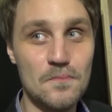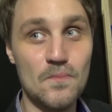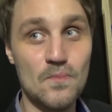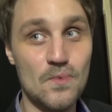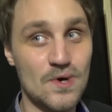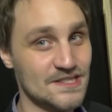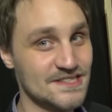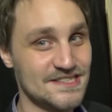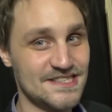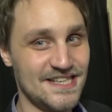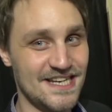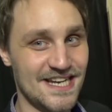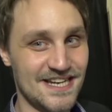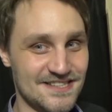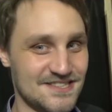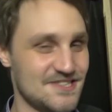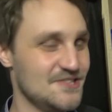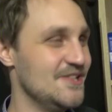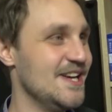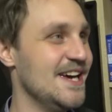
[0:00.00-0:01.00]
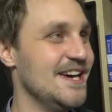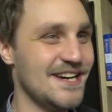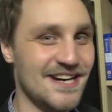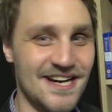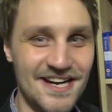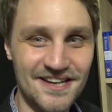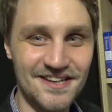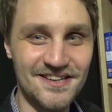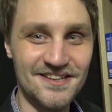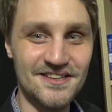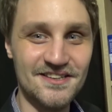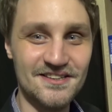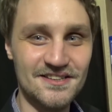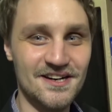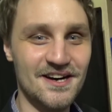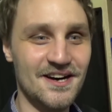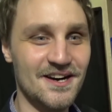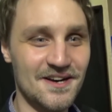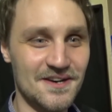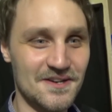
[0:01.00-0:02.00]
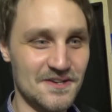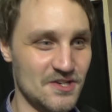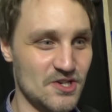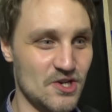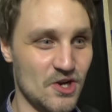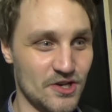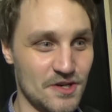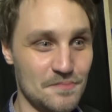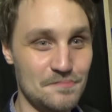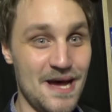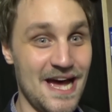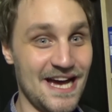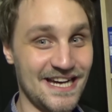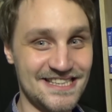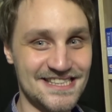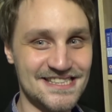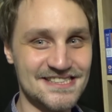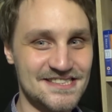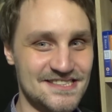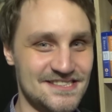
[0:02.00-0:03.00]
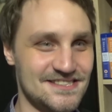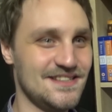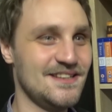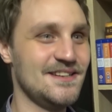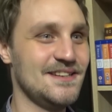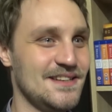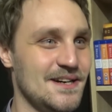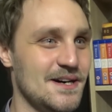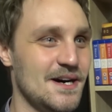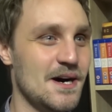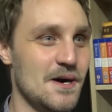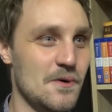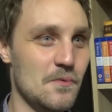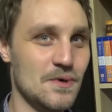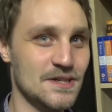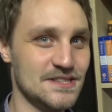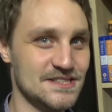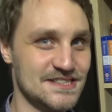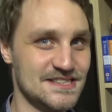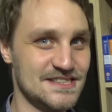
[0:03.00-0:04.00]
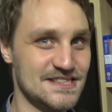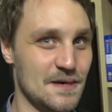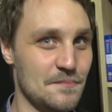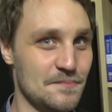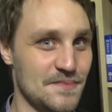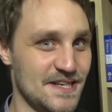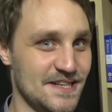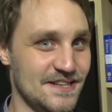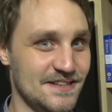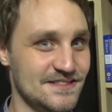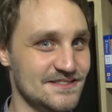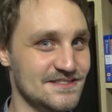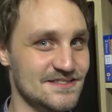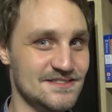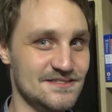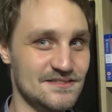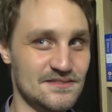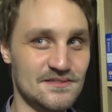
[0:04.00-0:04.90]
once again today I got a package with something